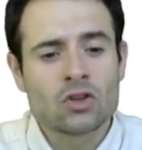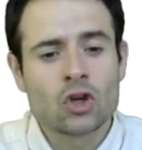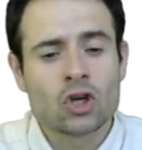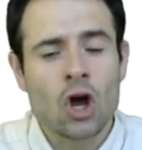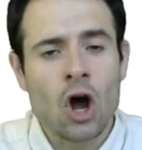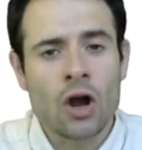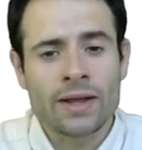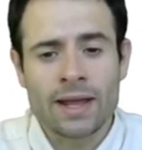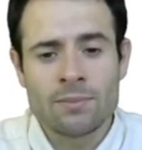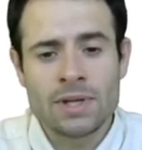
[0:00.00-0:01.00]
the car
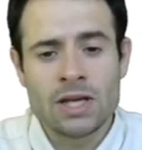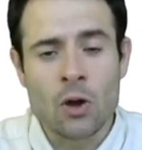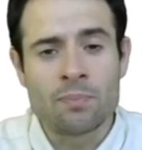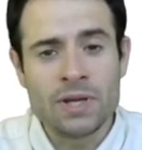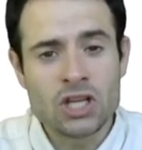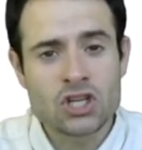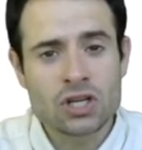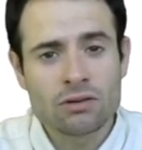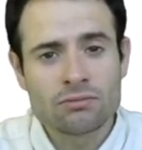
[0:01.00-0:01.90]
can be a peach.